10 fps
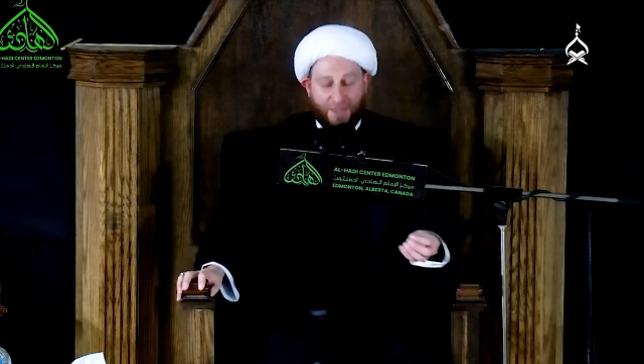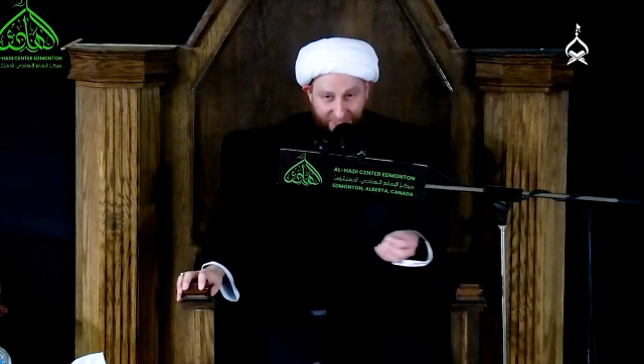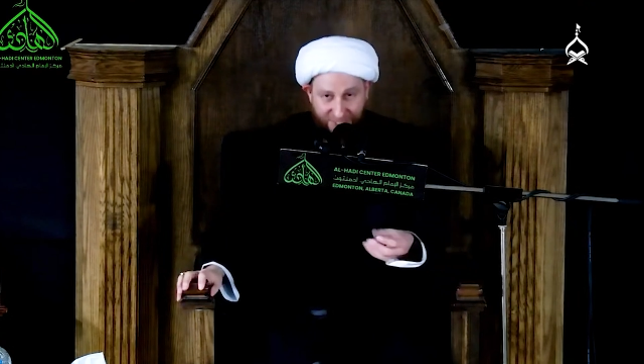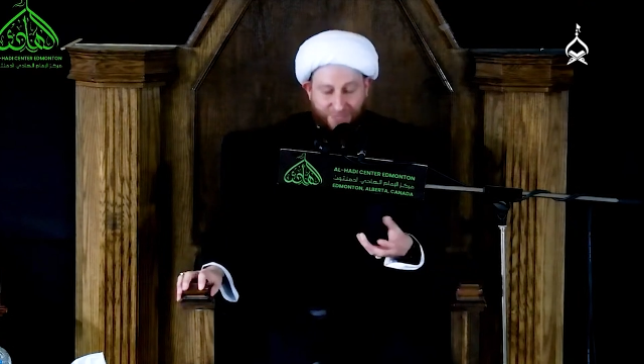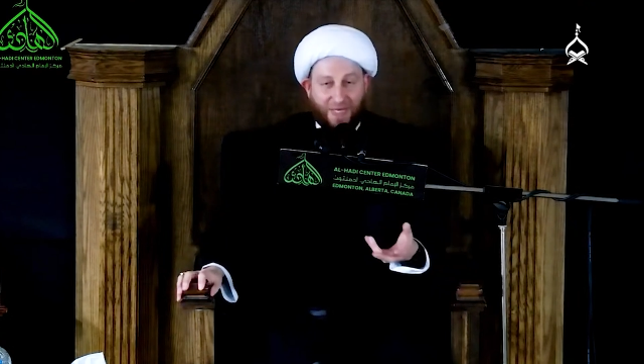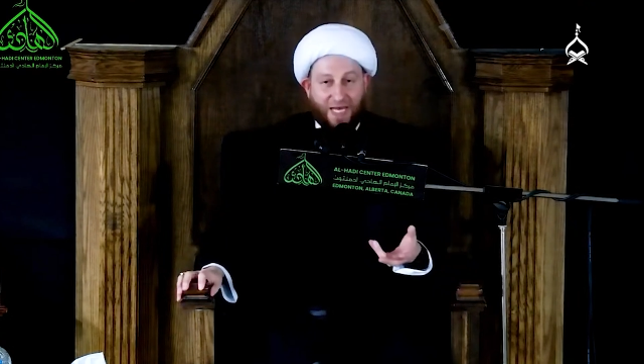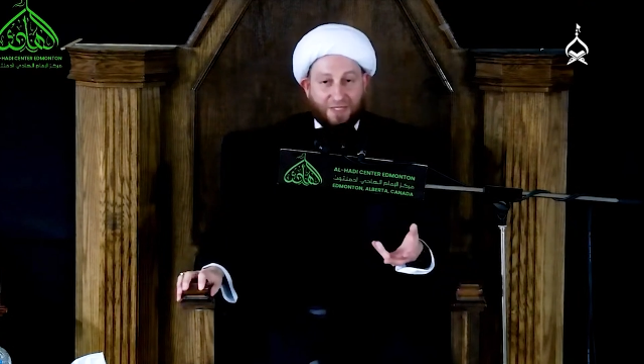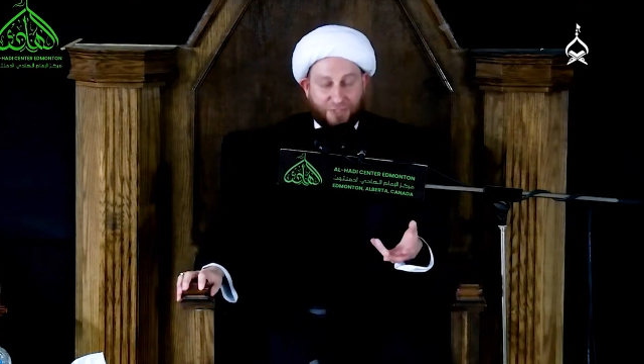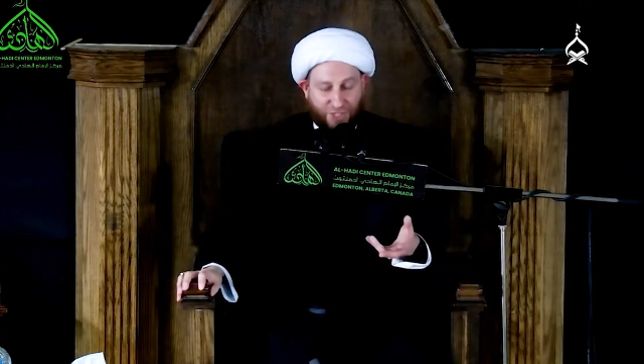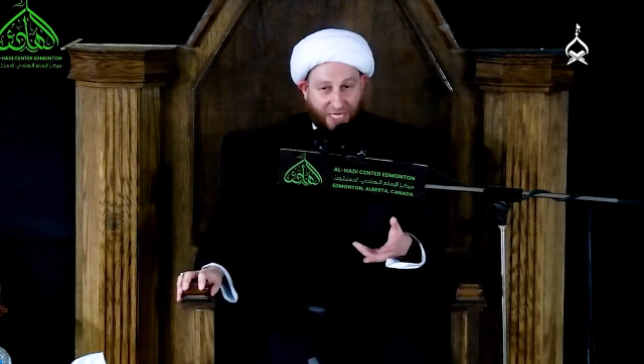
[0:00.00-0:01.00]
This
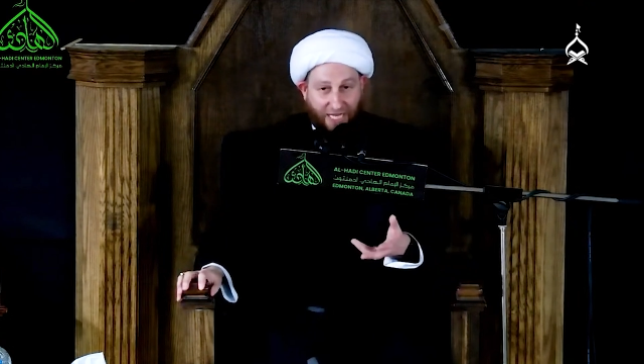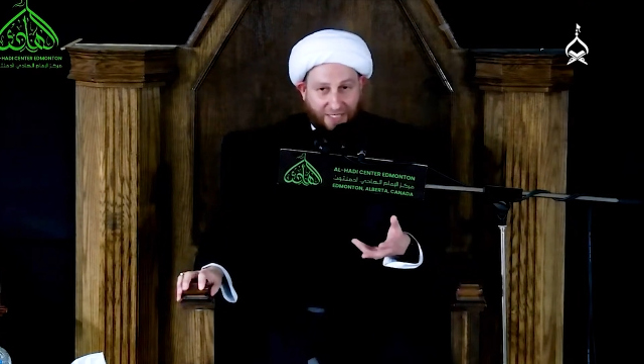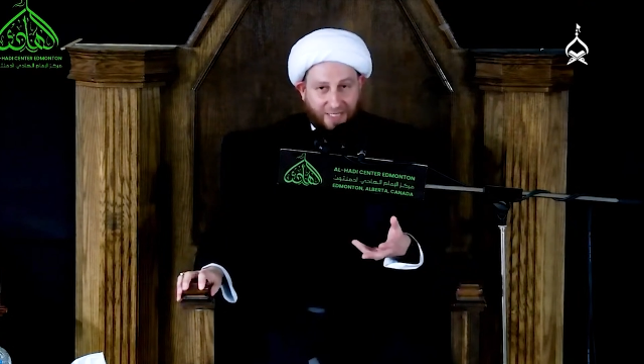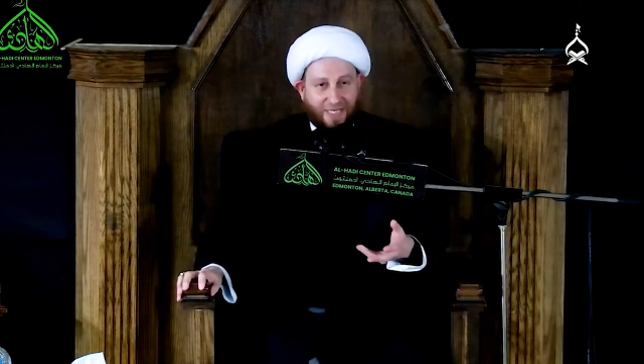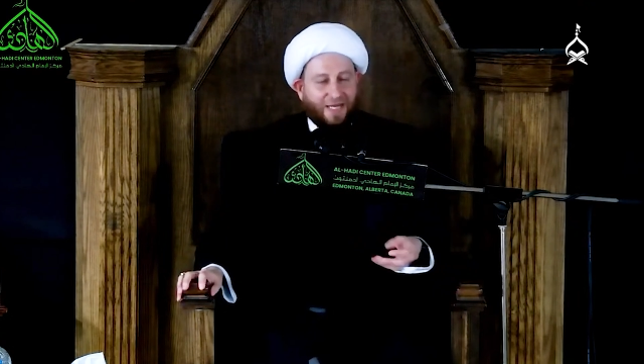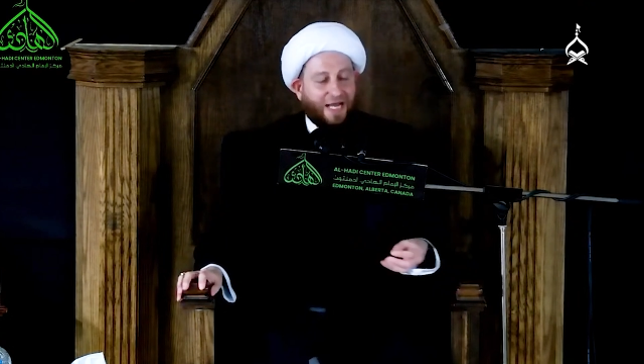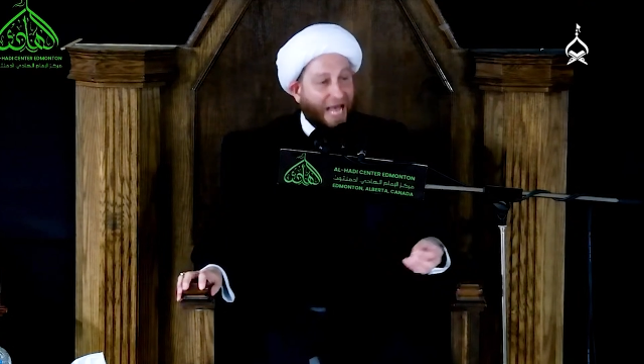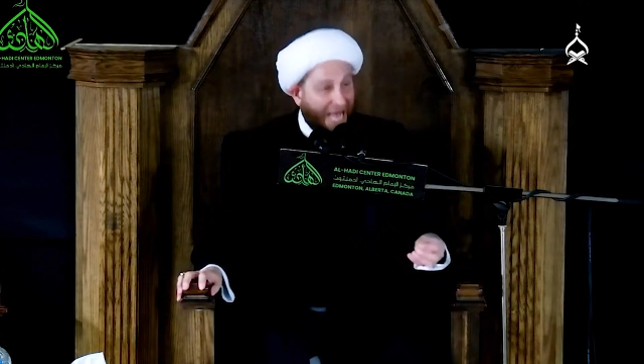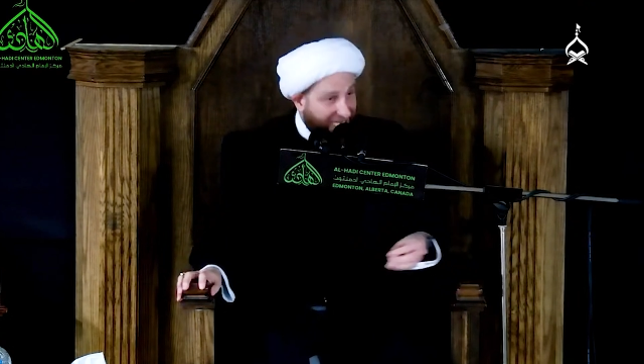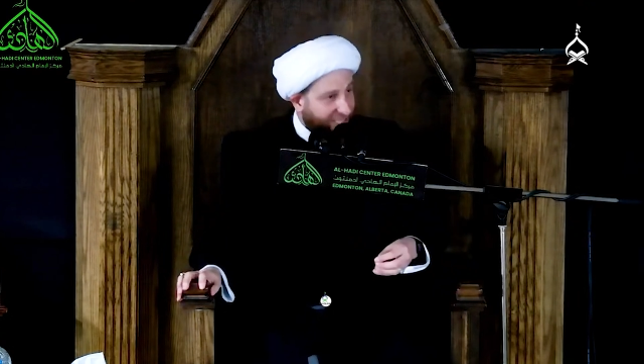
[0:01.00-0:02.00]
man, Sheikh
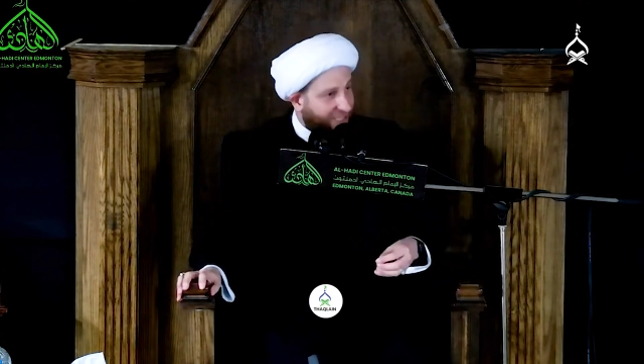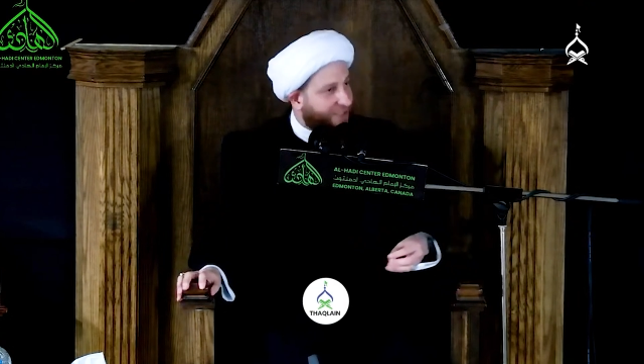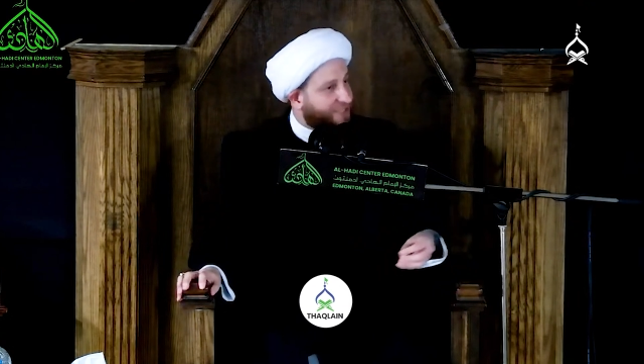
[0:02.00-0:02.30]
Ali,